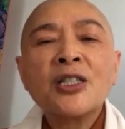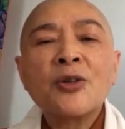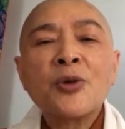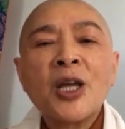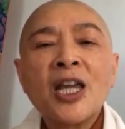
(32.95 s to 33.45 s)

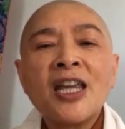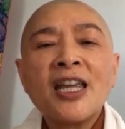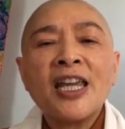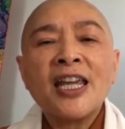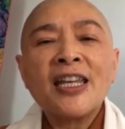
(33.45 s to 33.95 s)
degree
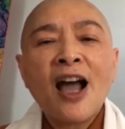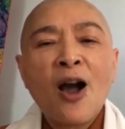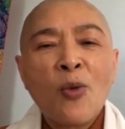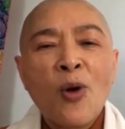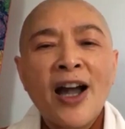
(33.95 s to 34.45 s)
in
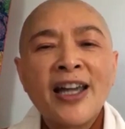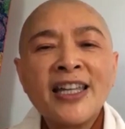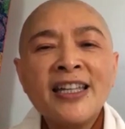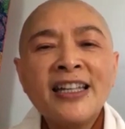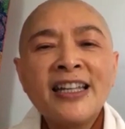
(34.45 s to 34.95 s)
Hawaii